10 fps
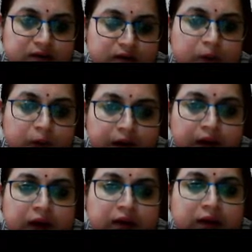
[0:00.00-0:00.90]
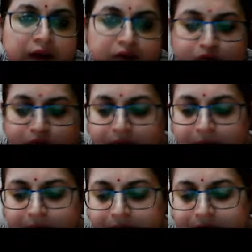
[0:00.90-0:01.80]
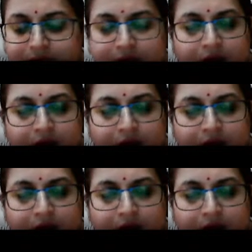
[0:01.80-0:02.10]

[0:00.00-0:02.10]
Okay, natural means